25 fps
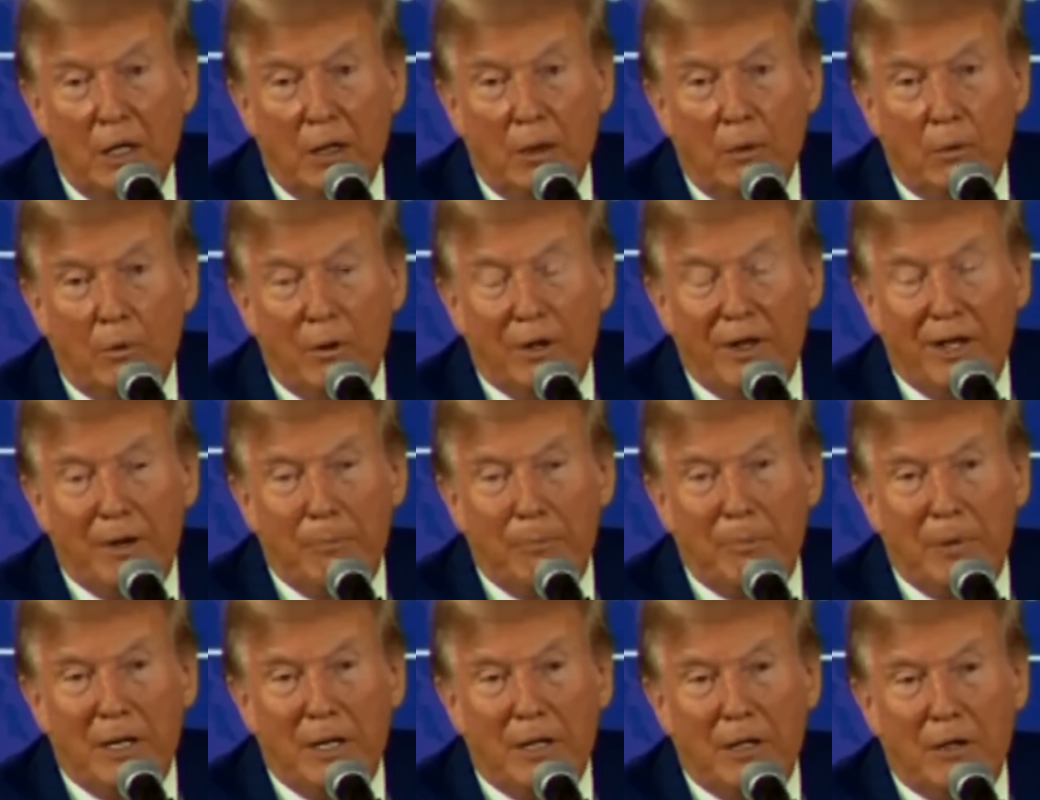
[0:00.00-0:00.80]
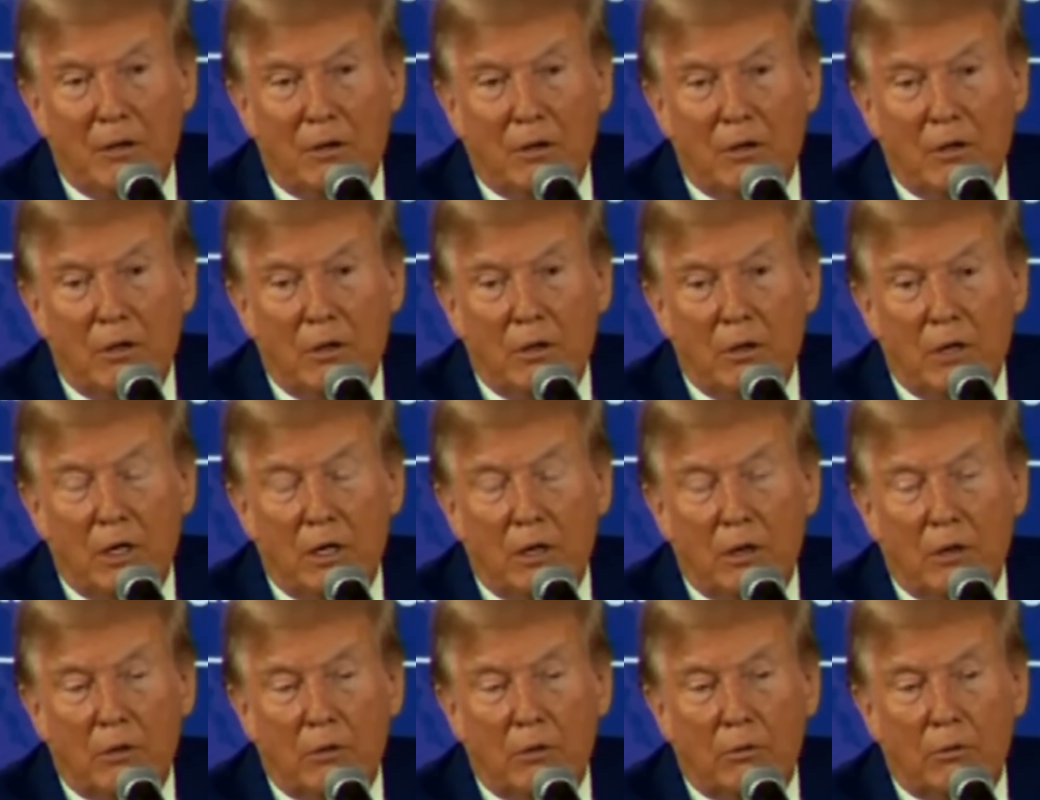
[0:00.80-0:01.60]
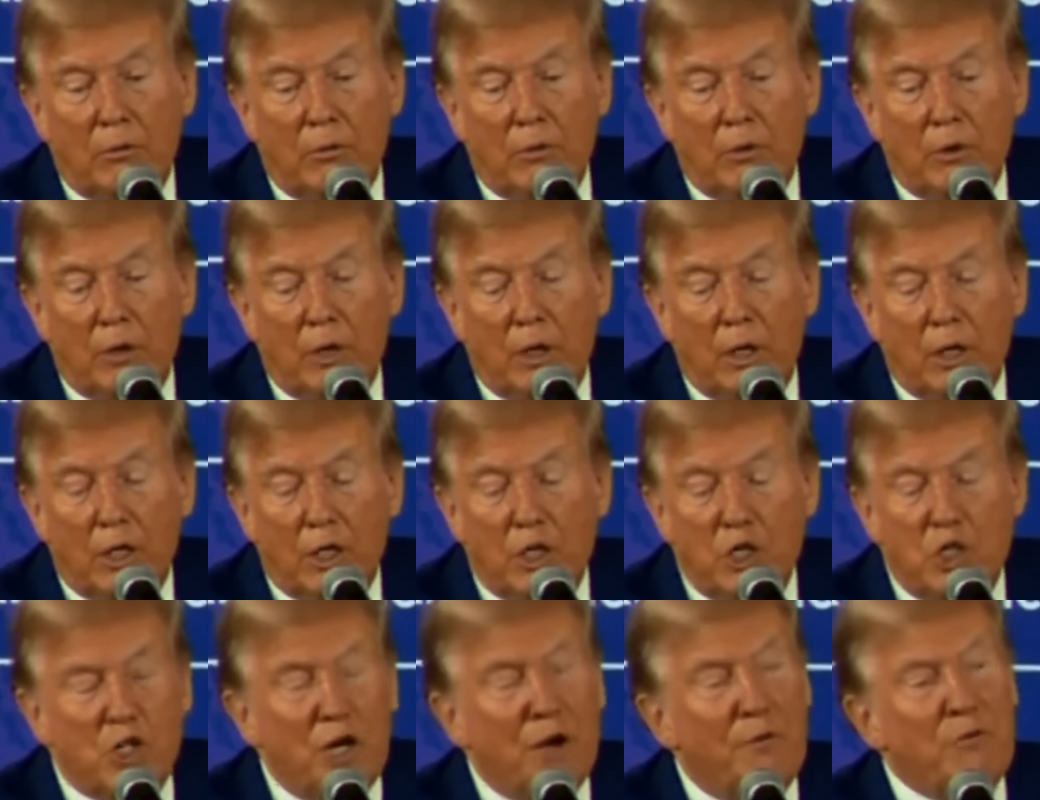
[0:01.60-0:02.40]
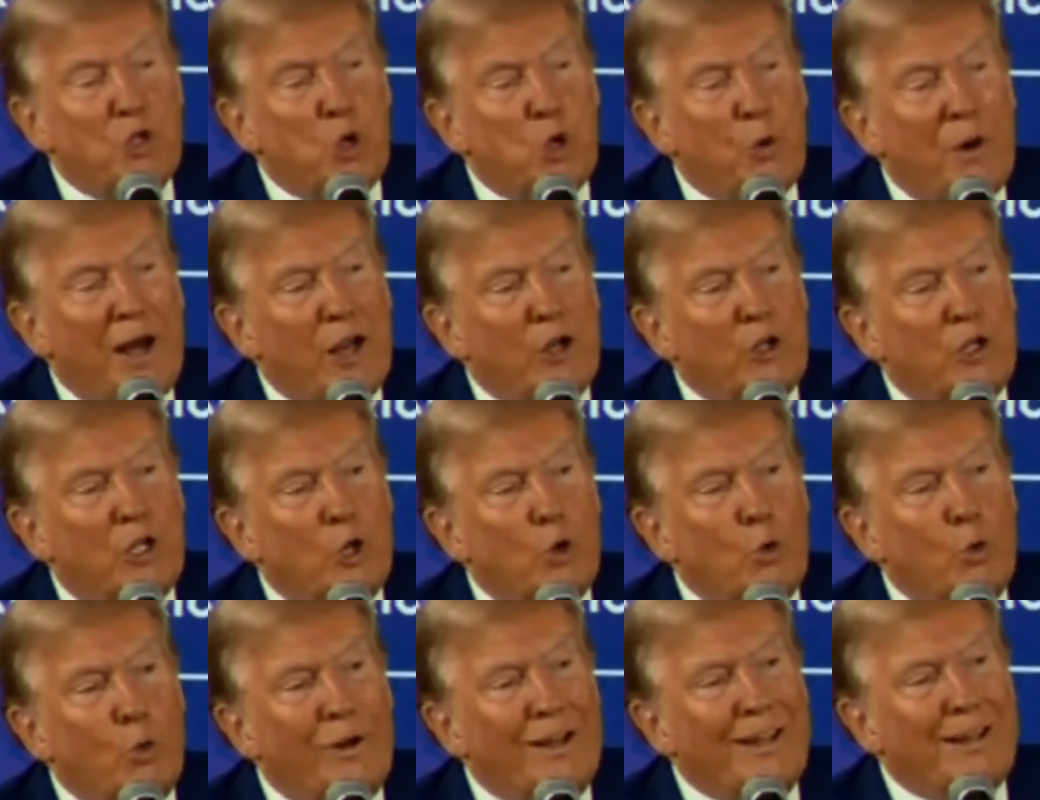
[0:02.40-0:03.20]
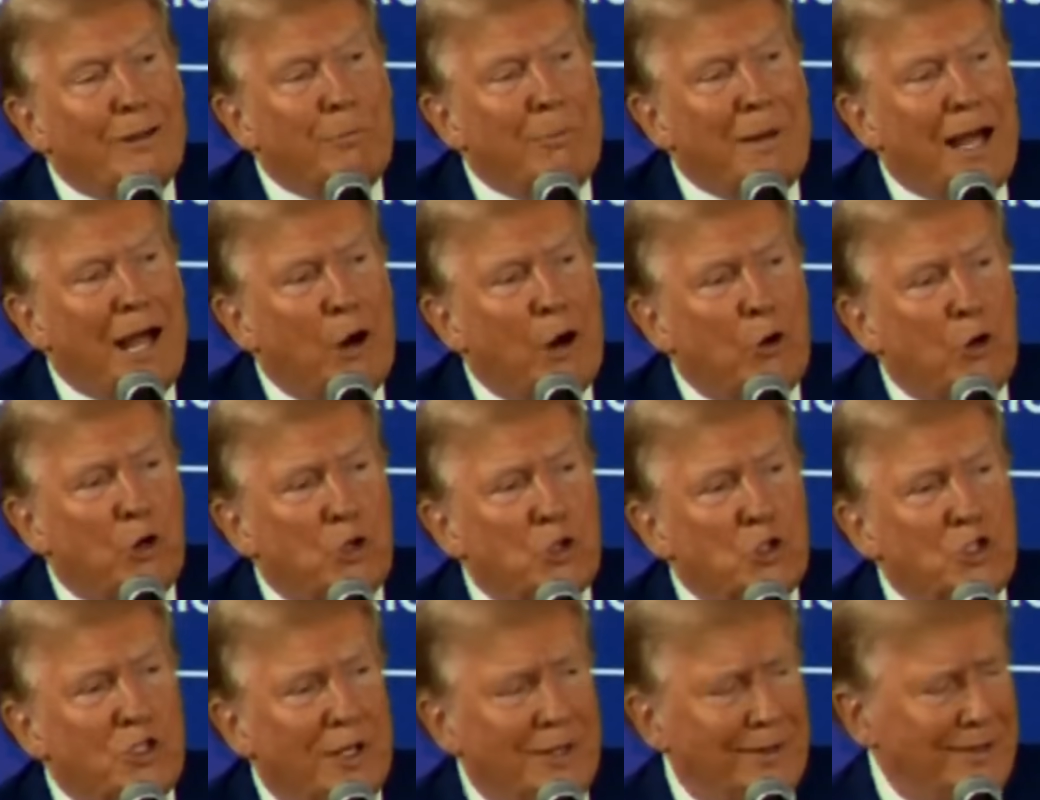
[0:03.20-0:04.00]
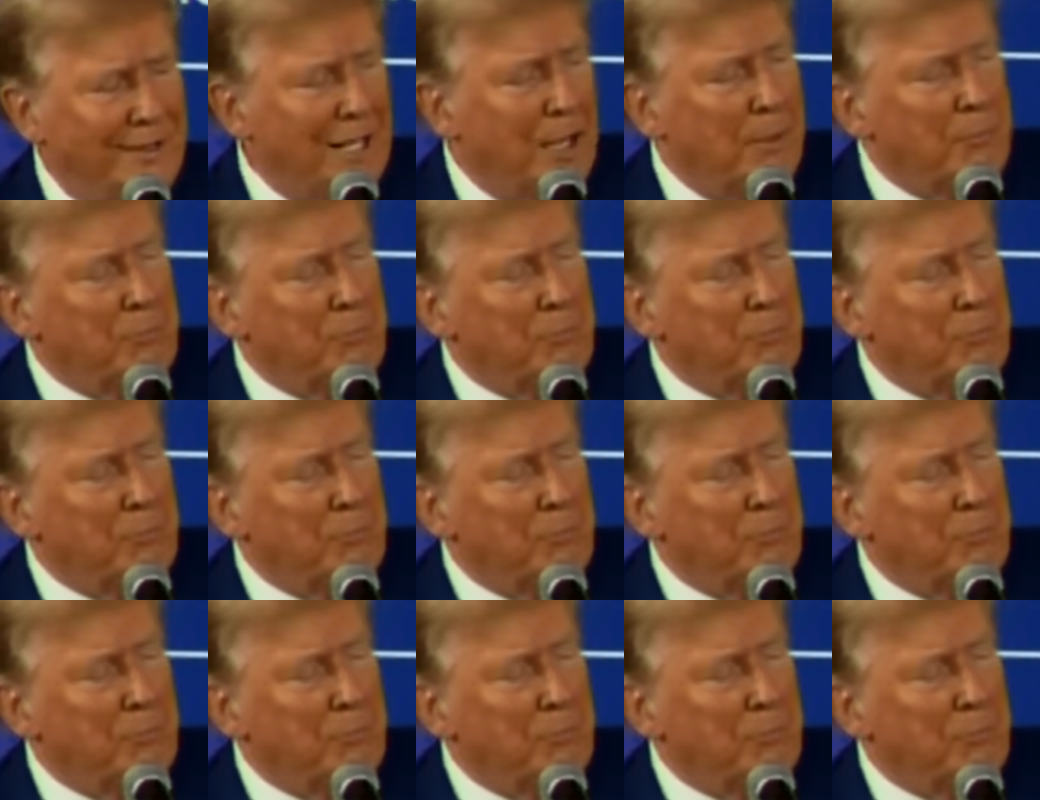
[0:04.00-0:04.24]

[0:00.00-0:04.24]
When they're being, you know, shoved around in wheelbarrows and dumped